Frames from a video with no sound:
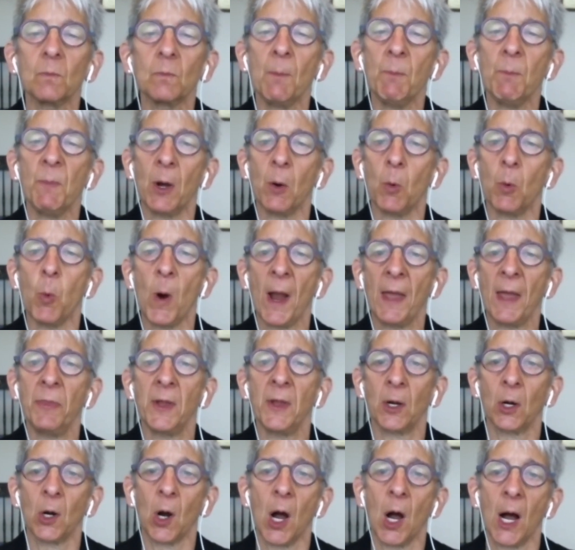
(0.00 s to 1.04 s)
But when
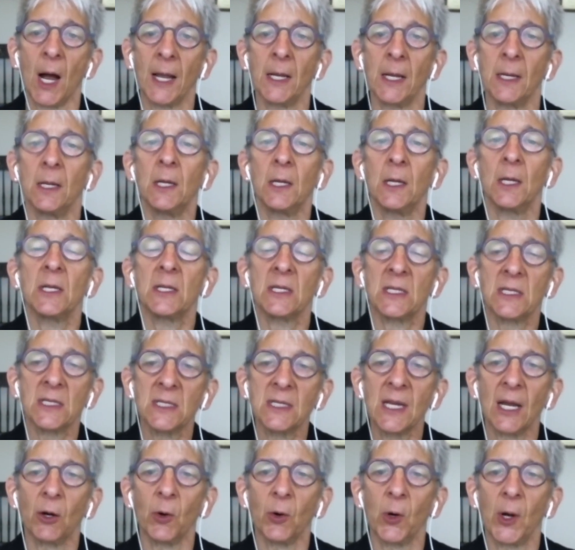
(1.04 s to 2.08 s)
they're on
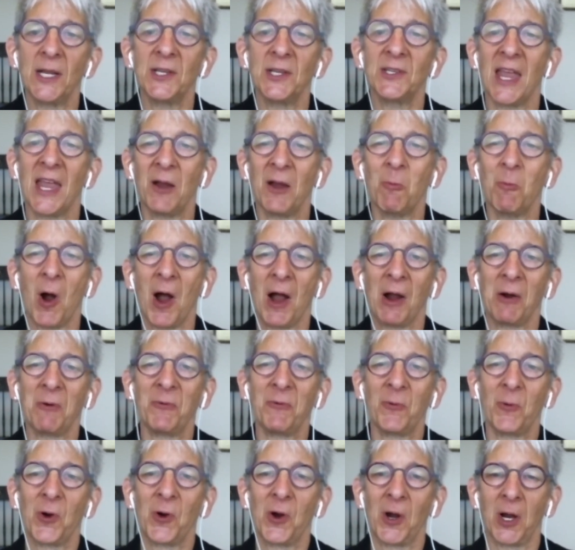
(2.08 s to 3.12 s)
steroids, they walk
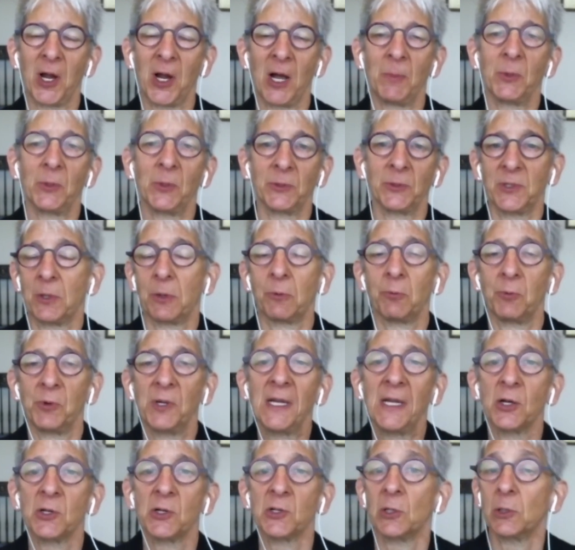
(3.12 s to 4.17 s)
for a couple to 3
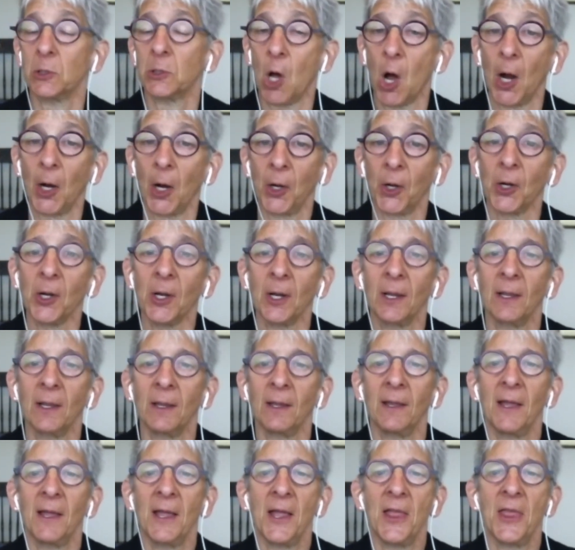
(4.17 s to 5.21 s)
years longer.
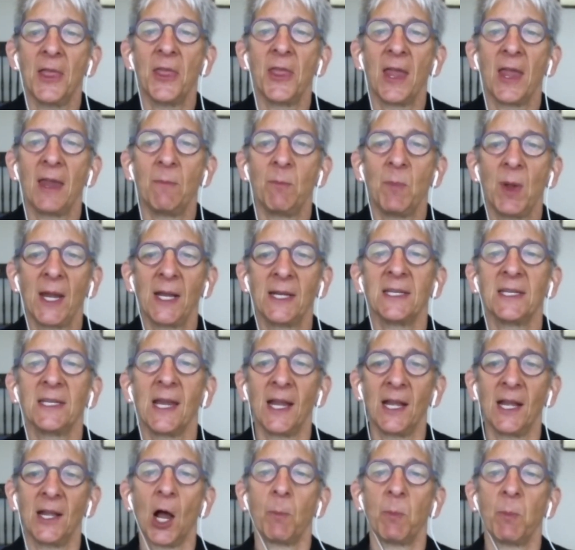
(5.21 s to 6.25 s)
They
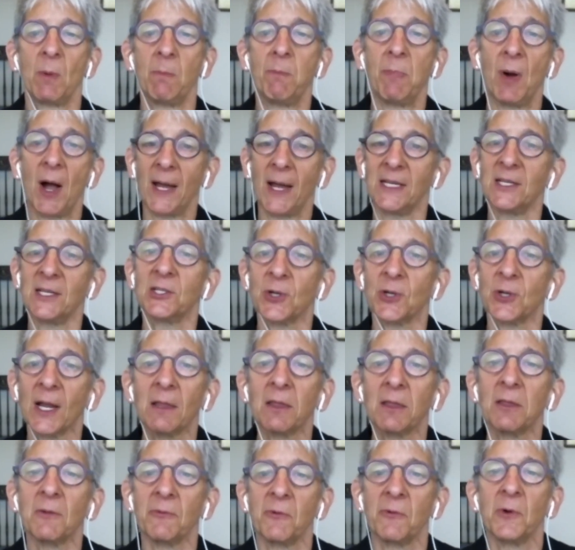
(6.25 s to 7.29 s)
maintain upper body
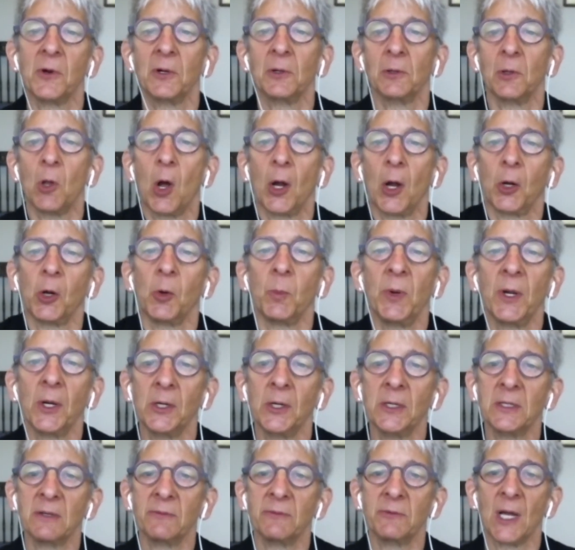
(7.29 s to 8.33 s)
strength for longer
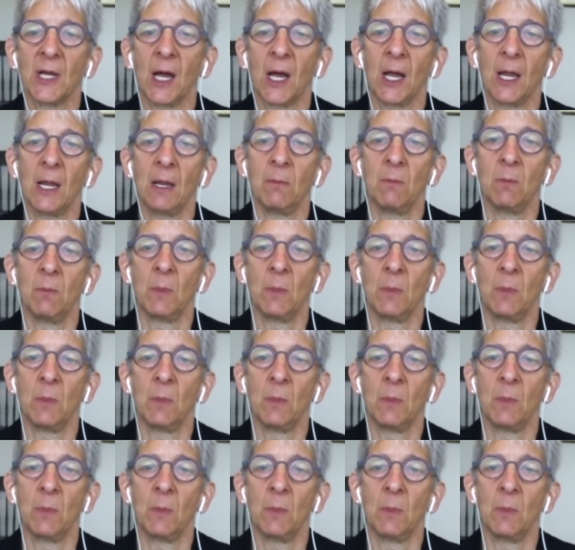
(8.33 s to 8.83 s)
periods of time,